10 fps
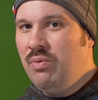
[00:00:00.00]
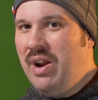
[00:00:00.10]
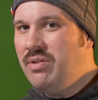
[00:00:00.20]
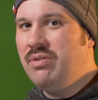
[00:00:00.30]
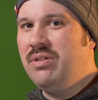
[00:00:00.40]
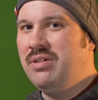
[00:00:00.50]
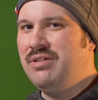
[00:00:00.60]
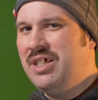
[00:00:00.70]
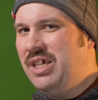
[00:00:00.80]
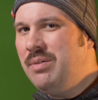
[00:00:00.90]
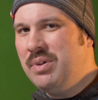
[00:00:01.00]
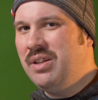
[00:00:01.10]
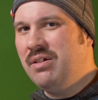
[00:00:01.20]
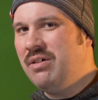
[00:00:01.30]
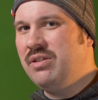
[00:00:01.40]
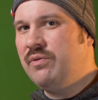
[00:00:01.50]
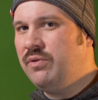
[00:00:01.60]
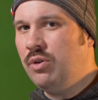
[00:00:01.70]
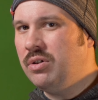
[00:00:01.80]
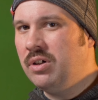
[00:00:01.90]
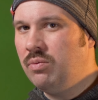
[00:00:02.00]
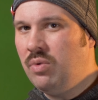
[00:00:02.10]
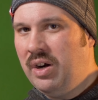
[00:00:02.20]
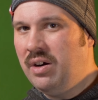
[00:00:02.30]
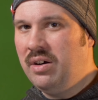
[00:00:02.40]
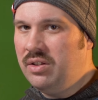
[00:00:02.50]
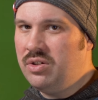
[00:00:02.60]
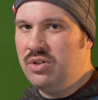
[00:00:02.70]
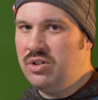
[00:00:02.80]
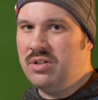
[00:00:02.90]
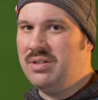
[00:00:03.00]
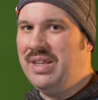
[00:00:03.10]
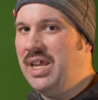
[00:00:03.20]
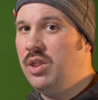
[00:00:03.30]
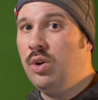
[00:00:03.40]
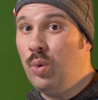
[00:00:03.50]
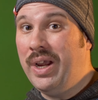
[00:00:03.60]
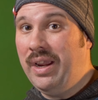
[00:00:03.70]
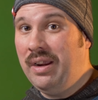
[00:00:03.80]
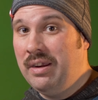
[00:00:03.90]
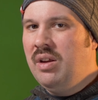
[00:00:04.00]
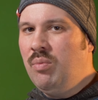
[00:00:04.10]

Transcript: rather than keeping it on the floor where it's just in the way.